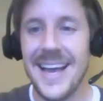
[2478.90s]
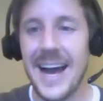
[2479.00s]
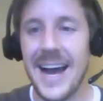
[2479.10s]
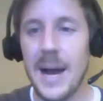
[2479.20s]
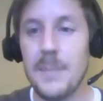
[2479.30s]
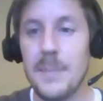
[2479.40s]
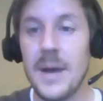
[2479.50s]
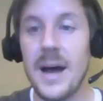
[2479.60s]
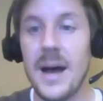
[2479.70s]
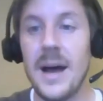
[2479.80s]
Um,
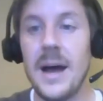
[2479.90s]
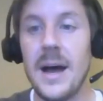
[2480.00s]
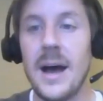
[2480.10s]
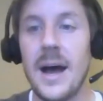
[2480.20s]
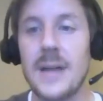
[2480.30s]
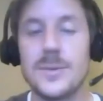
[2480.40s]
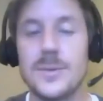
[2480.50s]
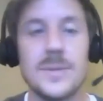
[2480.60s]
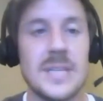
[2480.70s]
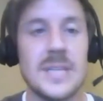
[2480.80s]
uh, uh,
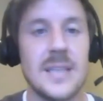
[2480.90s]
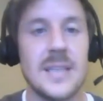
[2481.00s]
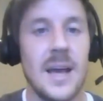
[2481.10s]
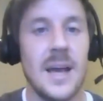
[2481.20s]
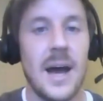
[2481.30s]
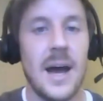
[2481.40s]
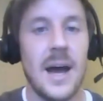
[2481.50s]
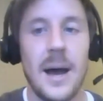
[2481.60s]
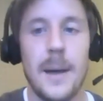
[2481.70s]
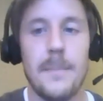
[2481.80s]
says
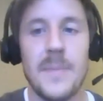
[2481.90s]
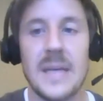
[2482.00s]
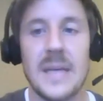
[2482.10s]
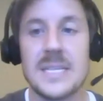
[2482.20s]
um,